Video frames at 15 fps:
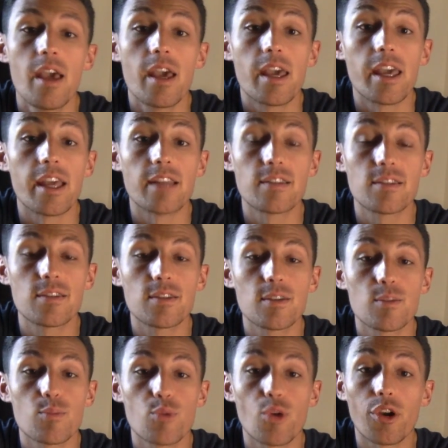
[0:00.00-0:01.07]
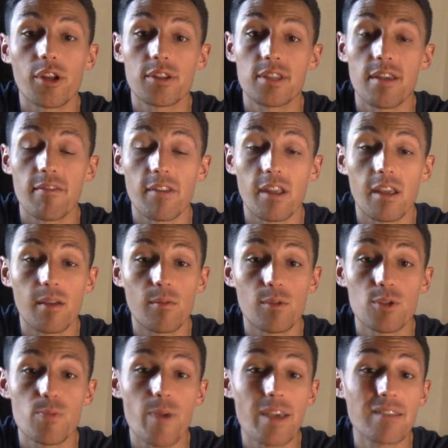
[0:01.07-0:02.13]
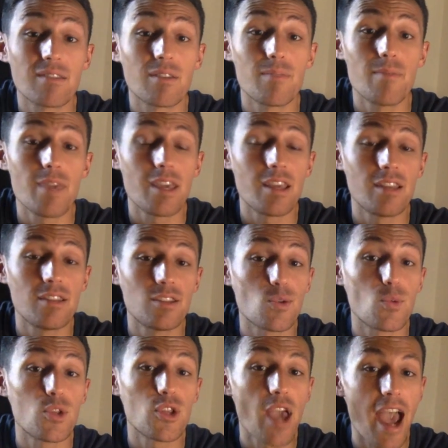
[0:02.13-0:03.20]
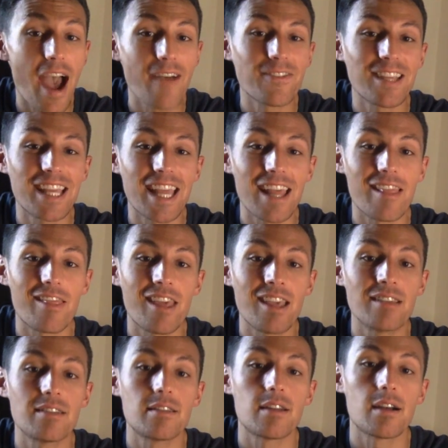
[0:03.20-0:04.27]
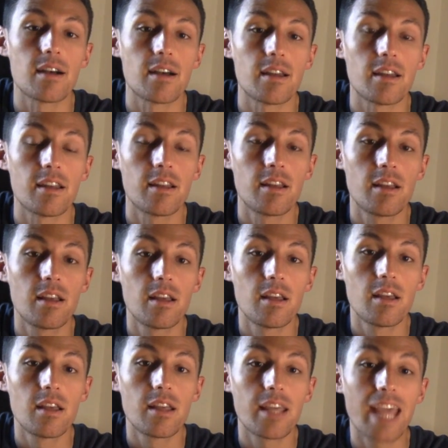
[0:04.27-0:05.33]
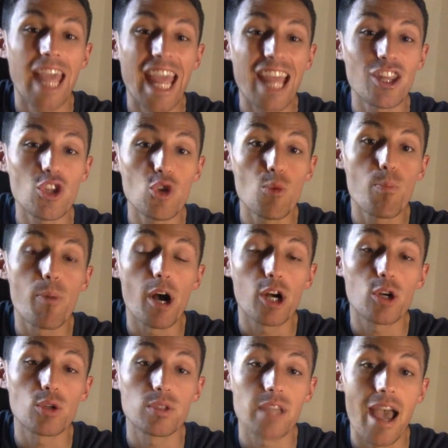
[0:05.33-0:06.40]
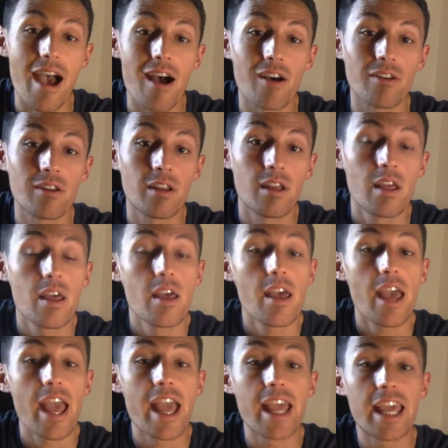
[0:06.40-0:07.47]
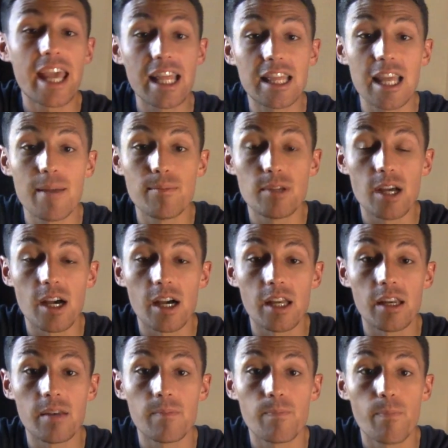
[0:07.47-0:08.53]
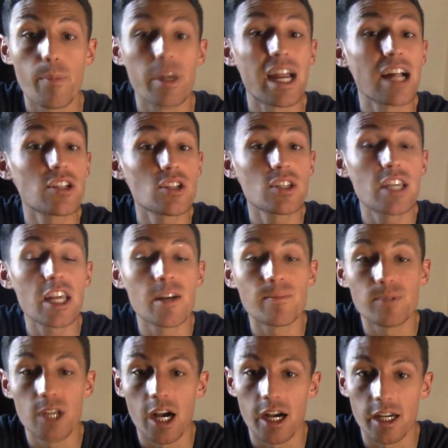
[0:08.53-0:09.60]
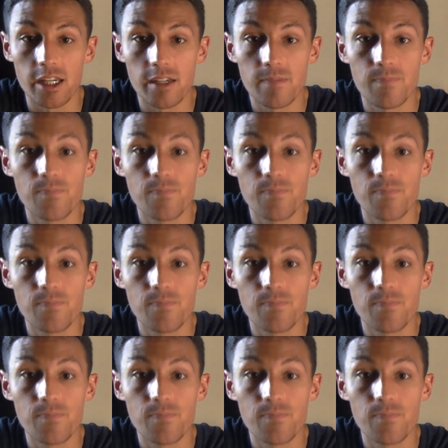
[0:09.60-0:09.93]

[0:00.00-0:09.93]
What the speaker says: It's productivity, which basically means when you have to get things done, can you buckle down and get them done, but not just get them done